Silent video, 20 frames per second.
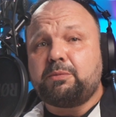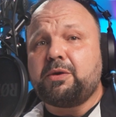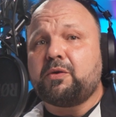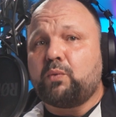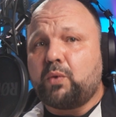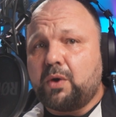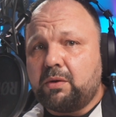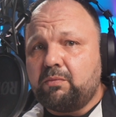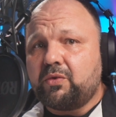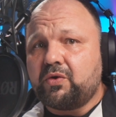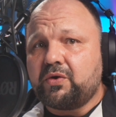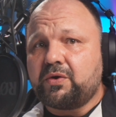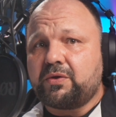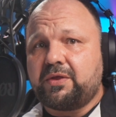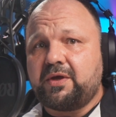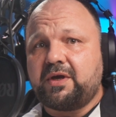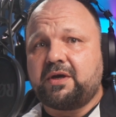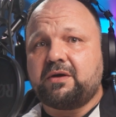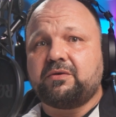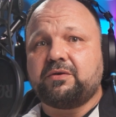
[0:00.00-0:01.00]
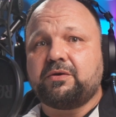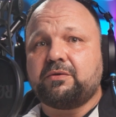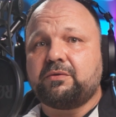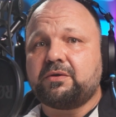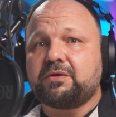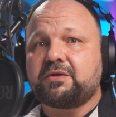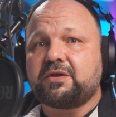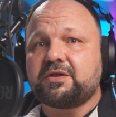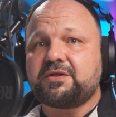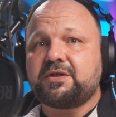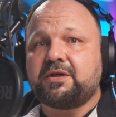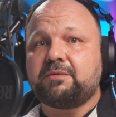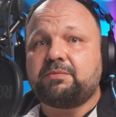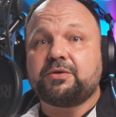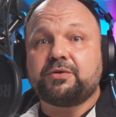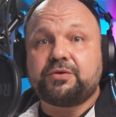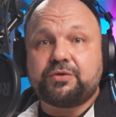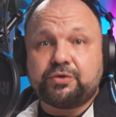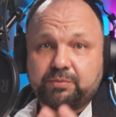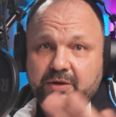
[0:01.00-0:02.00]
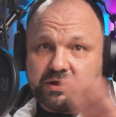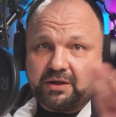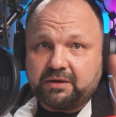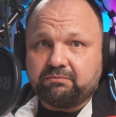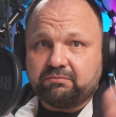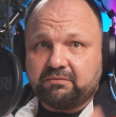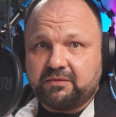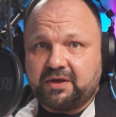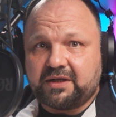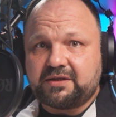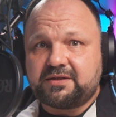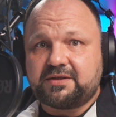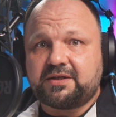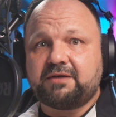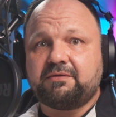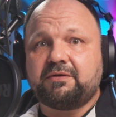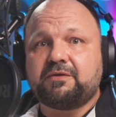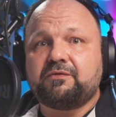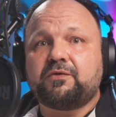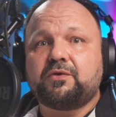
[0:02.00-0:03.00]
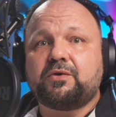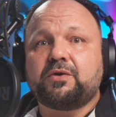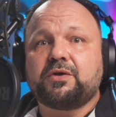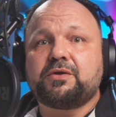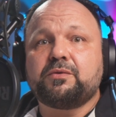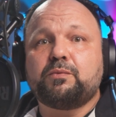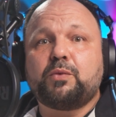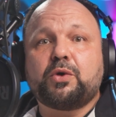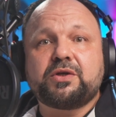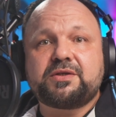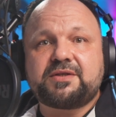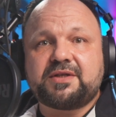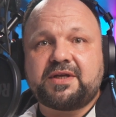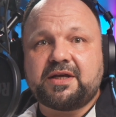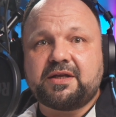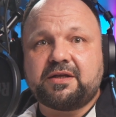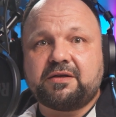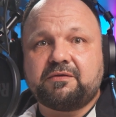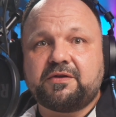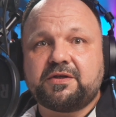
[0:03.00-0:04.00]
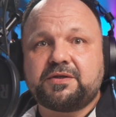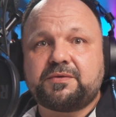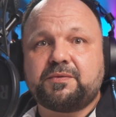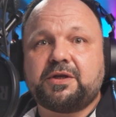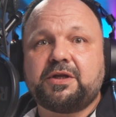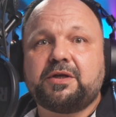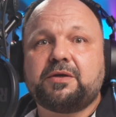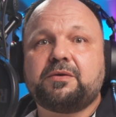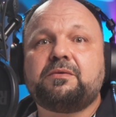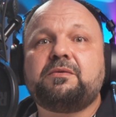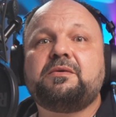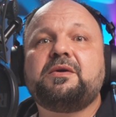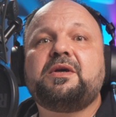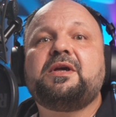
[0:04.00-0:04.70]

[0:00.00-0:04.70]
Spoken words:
be one more thing on the Rodecastr Pro II, but let's save it for towards the end of this video,